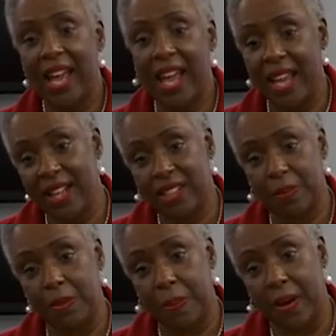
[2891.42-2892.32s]
and
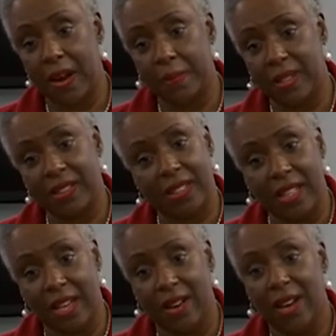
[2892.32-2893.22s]
some apartments
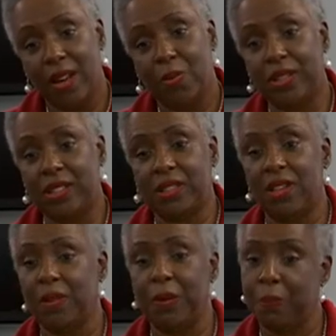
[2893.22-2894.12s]
there, which is
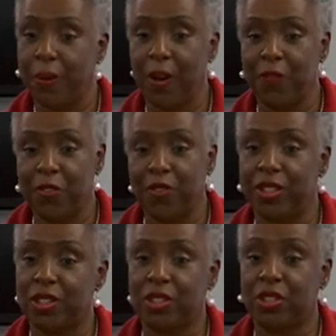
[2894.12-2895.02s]
going to be perfect for
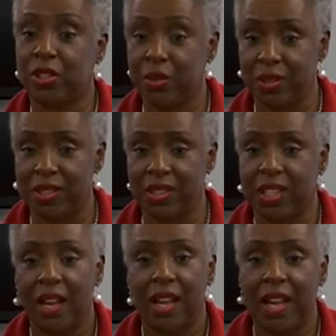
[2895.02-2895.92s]
the students
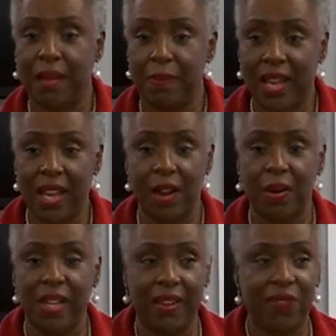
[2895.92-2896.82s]
at
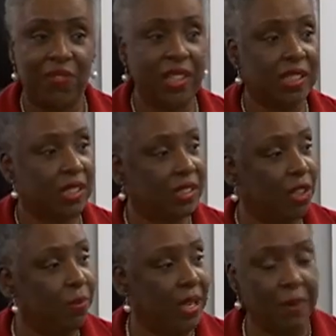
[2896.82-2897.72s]
Meharry and Fisk because
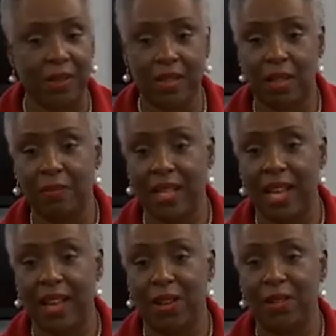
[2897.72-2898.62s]
they'll be able to come
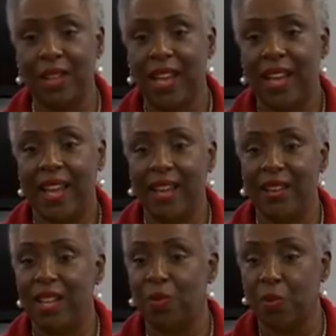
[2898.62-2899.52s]
down
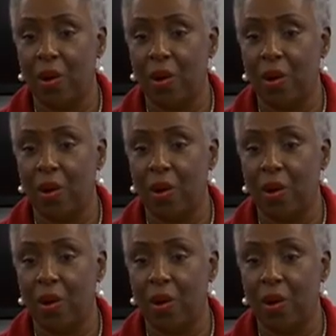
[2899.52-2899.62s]
and, and